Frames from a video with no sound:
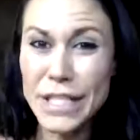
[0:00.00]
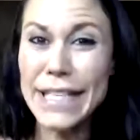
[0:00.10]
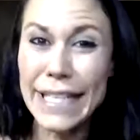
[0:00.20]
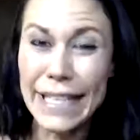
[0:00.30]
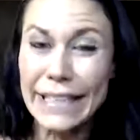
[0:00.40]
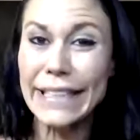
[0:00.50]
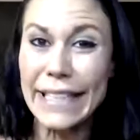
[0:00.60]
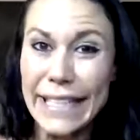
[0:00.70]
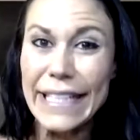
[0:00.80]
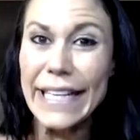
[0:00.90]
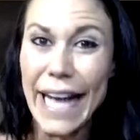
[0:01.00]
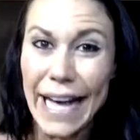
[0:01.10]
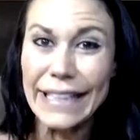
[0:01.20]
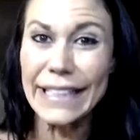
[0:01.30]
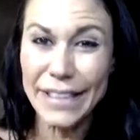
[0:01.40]
didn't clean
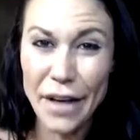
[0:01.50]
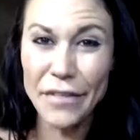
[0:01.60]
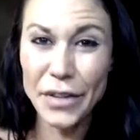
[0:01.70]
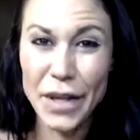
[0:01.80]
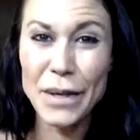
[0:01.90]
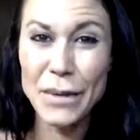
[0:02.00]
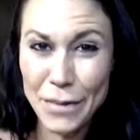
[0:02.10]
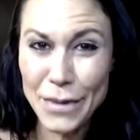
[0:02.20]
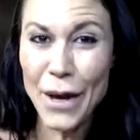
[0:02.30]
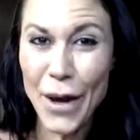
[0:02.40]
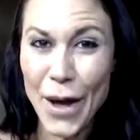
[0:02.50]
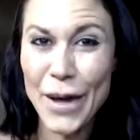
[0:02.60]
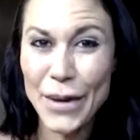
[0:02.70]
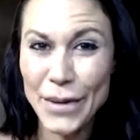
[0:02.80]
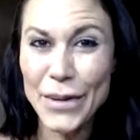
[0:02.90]
at the level that you thought
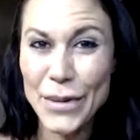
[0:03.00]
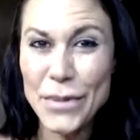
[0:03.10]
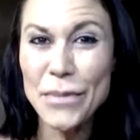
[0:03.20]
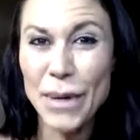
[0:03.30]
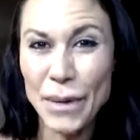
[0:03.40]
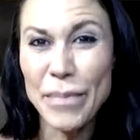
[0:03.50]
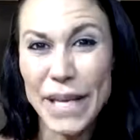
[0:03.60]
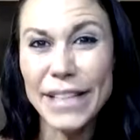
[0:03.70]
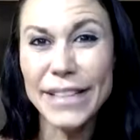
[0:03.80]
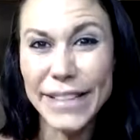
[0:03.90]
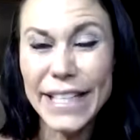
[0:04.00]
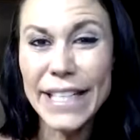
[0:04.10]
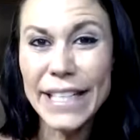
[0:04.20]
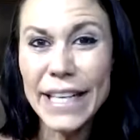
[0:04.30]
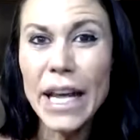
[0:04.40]
you were being
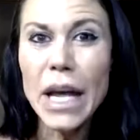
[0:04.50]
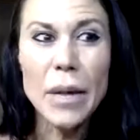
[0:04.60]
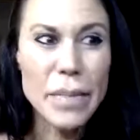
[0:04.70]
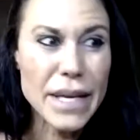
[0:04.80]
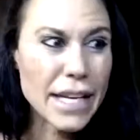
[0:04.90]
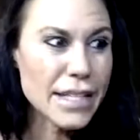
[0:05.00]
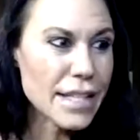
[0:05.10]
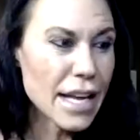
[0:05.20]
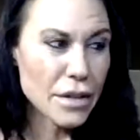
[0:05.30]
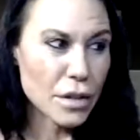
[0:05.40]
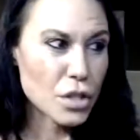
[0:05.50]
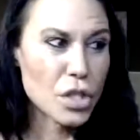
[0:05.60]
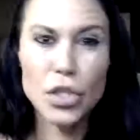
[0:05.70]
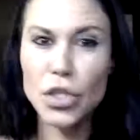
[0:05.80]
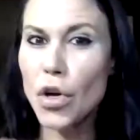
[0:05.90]
clean, because there's
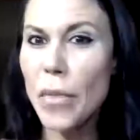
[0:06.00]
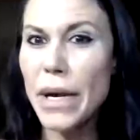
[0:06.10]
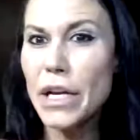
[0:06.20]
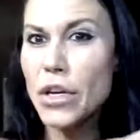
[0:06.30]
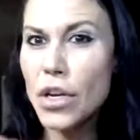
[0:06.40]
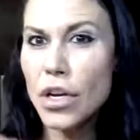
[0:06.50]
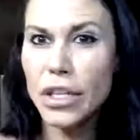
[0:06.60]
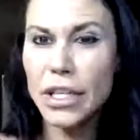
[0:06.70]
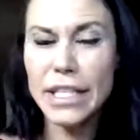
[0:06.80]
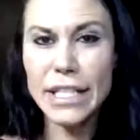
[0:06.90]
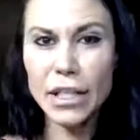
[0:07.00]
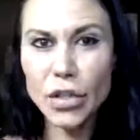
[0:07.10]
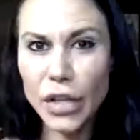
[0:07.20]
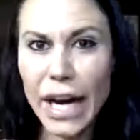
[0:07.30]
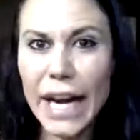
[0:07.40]
just so many nooks and
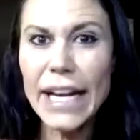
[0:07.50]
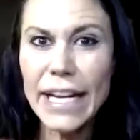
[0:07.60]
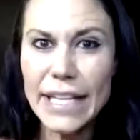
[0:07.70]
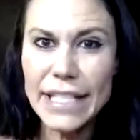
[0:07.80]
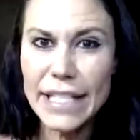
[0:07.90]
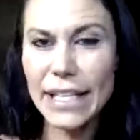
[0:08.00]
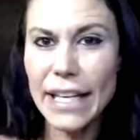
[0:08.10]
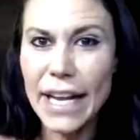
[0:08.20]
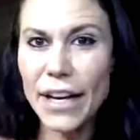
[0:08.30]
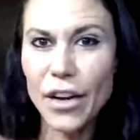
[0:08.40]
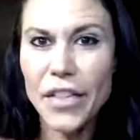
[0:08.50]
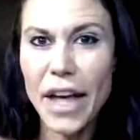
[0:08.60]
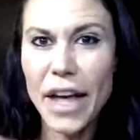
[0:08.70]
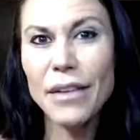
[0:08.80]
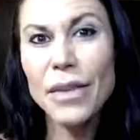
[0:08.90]
crannies and all
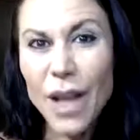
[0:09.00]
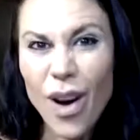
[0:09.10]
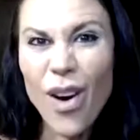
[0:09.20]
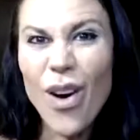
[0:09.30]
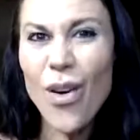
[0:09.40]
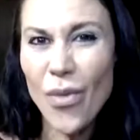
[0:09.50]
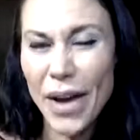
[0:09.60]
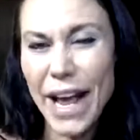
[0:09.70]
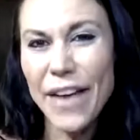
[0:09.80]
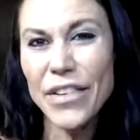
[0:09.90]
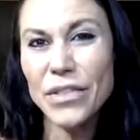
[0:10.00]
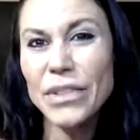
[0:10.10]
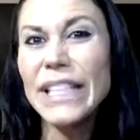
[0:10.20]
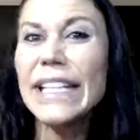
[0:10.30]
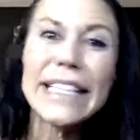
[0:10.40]
that, and we all want to have a
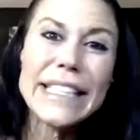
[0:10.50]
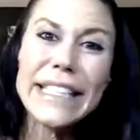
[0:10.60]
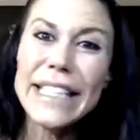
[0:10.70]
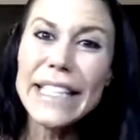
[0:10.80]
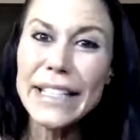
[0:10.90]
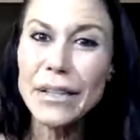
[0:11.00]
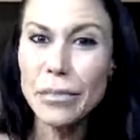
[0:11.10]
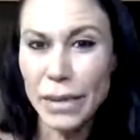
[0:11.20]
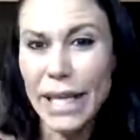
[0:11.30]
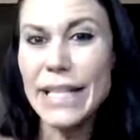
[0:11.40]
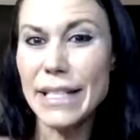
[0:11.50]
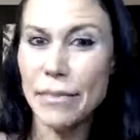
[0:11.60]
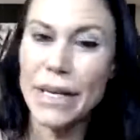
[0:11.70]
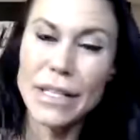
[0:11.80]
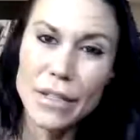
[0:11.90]
really clean place. It
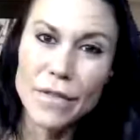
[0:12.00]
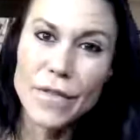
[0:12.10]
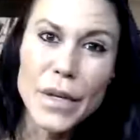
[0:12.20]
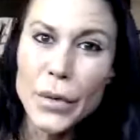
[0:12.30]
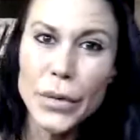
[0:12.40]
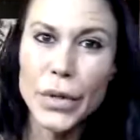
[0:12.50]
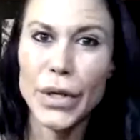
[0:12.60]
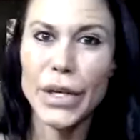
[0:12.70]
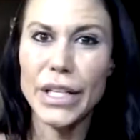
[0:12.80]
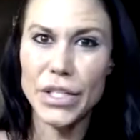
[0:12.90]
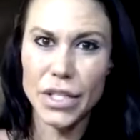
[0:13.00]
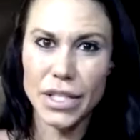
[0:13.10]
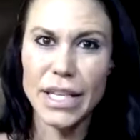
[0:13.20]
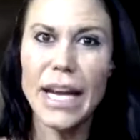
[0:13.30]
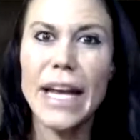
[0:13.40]
makes us feel good.
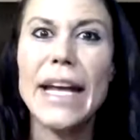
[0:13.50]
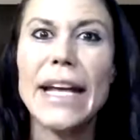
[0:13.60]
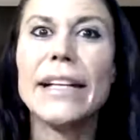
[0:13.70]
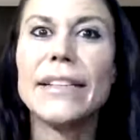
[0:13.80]
It